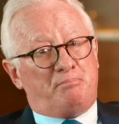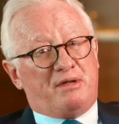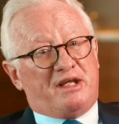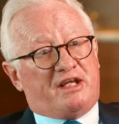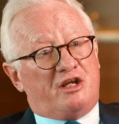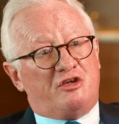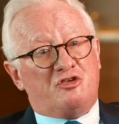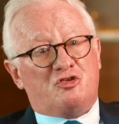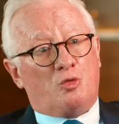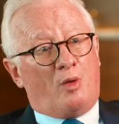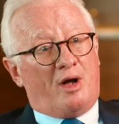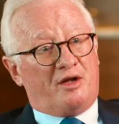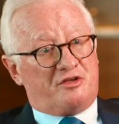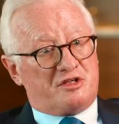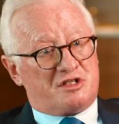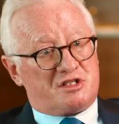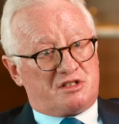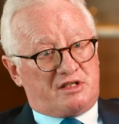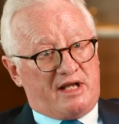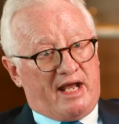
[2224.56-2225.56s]
begin to
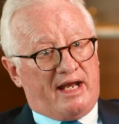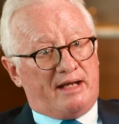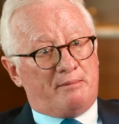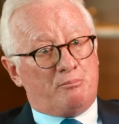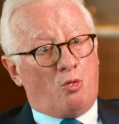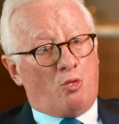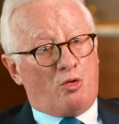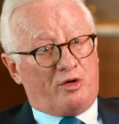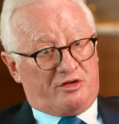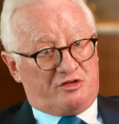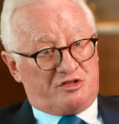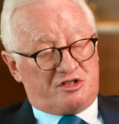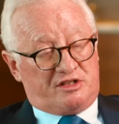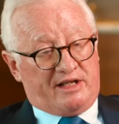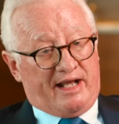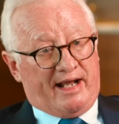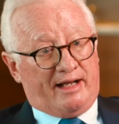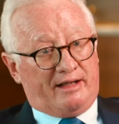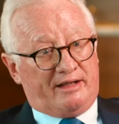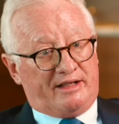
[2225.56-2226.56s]
understand Morgan
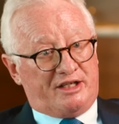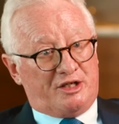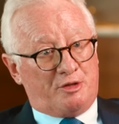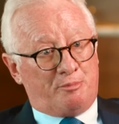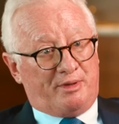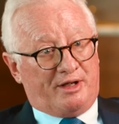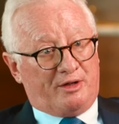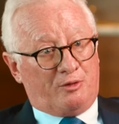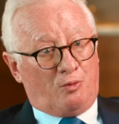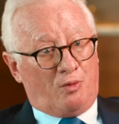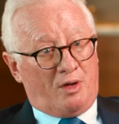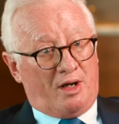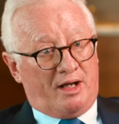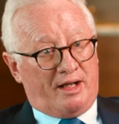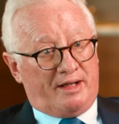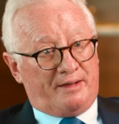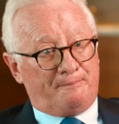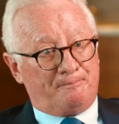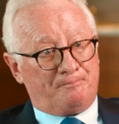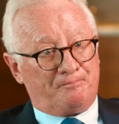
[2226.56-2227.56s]
Stanley in a better
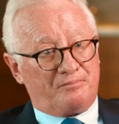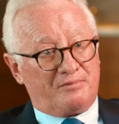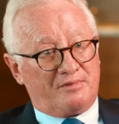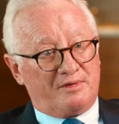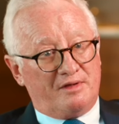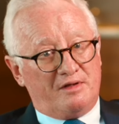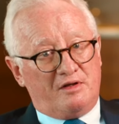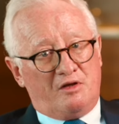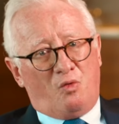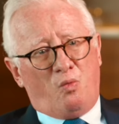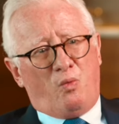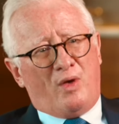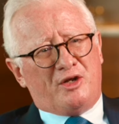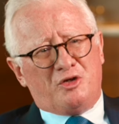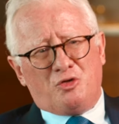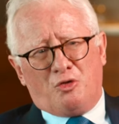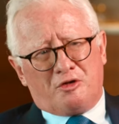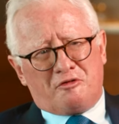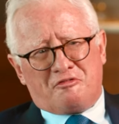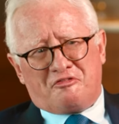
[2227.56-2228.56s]
way. We're
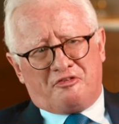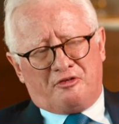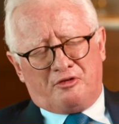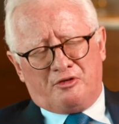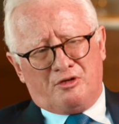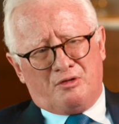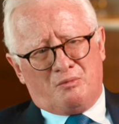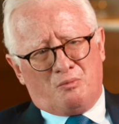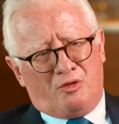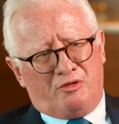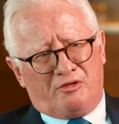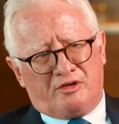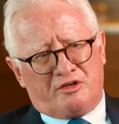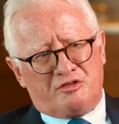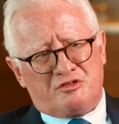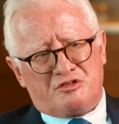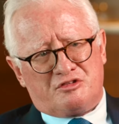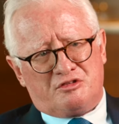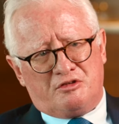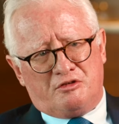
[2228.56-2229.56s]
not a firm, we're a
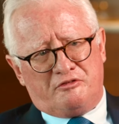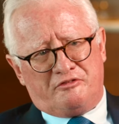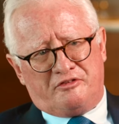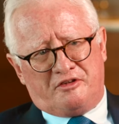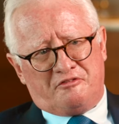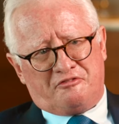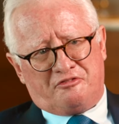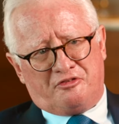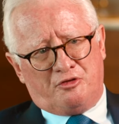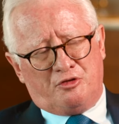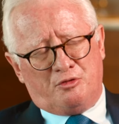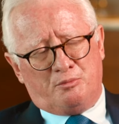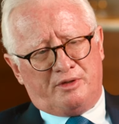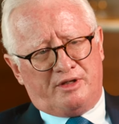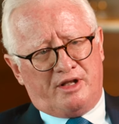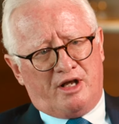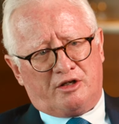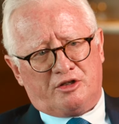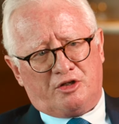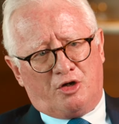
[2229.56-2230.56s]
conservative firm with
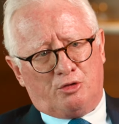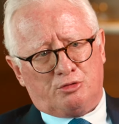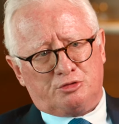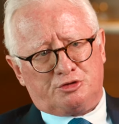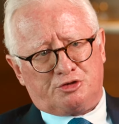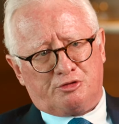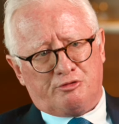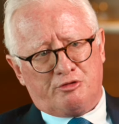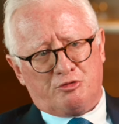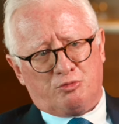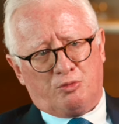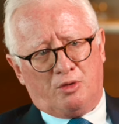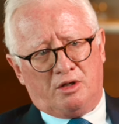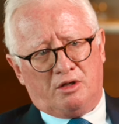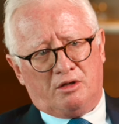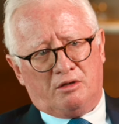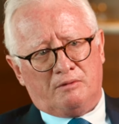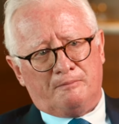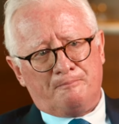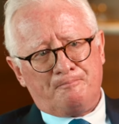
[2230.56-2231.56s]
our culture as
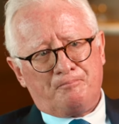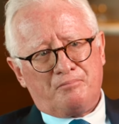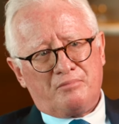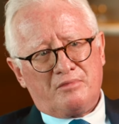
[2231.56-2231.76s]
well.